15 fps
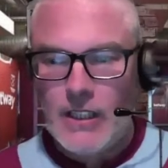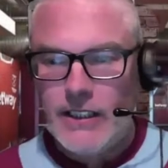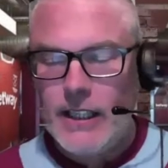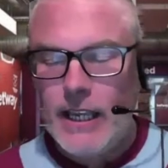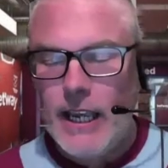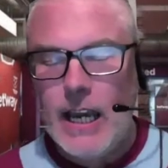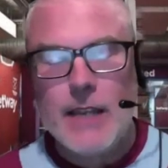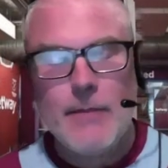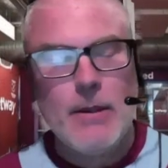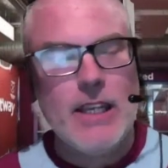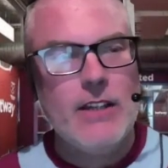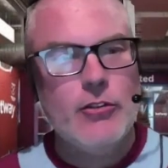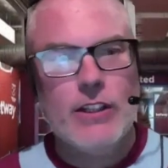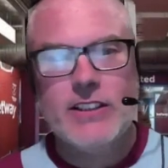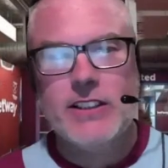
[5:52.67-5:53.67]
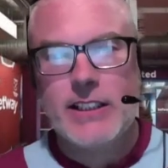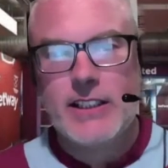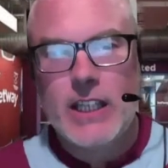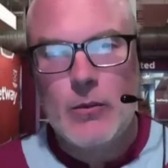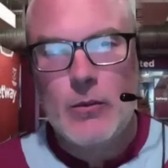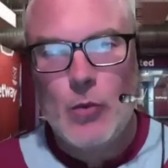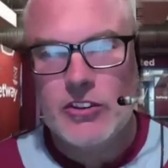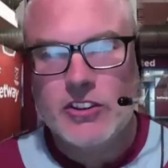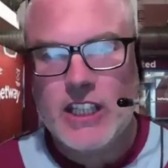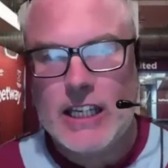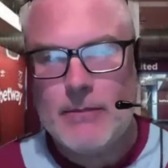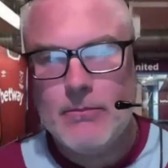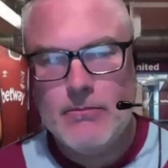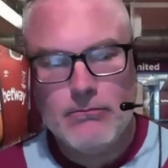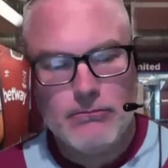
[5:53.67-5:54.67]
yeah, it'd be interesting to see what
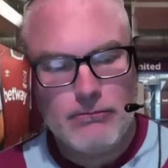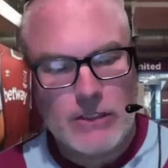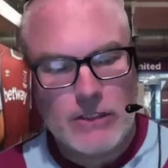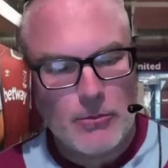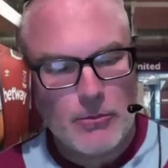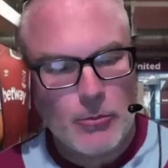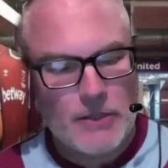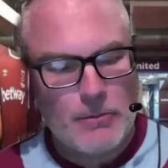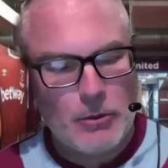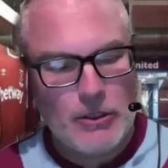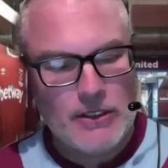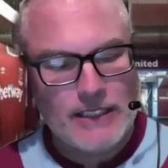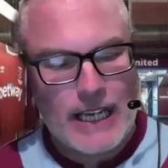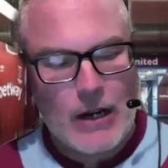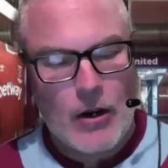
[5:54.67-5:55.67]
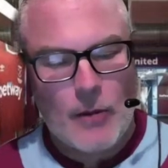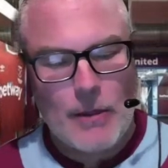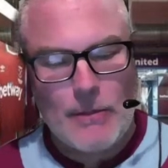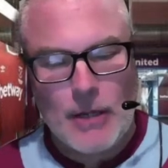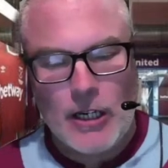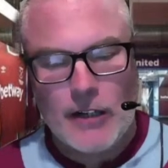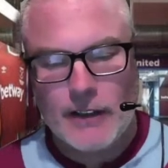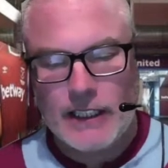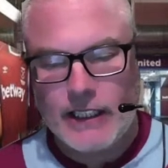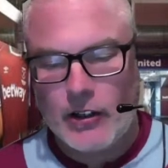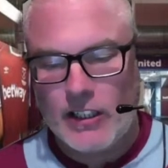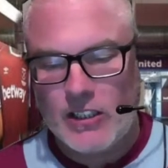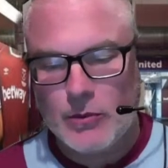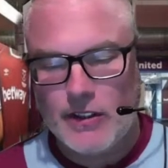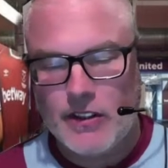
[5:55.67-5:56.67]
team Mr. Moyes puts out. I'll be perfectly
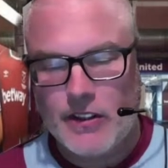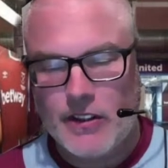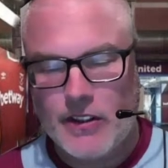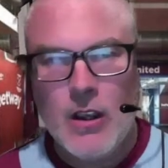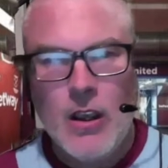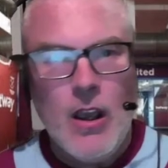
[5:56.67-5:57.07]
honest with you.